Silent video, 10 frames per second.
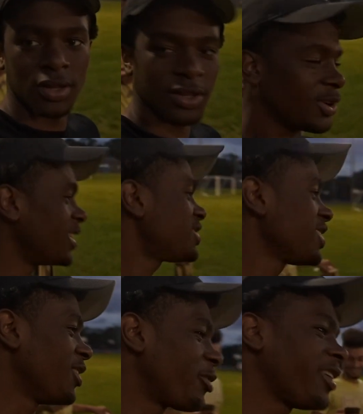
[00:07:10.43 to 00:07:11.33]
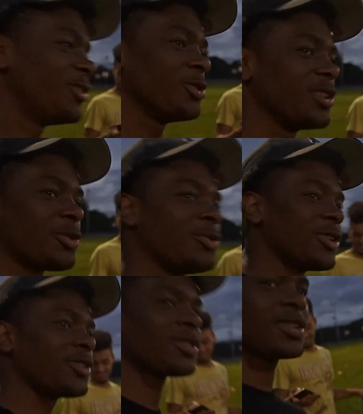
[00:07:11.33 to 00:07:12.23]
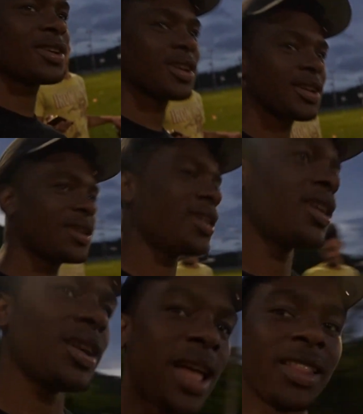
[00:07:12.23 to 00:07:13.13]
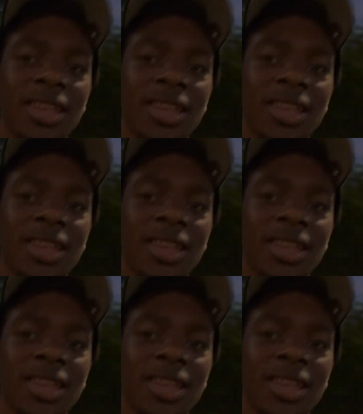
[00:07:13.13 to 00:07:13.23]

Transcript: Wait, this shit low-key do look cool though. Oh wait, Like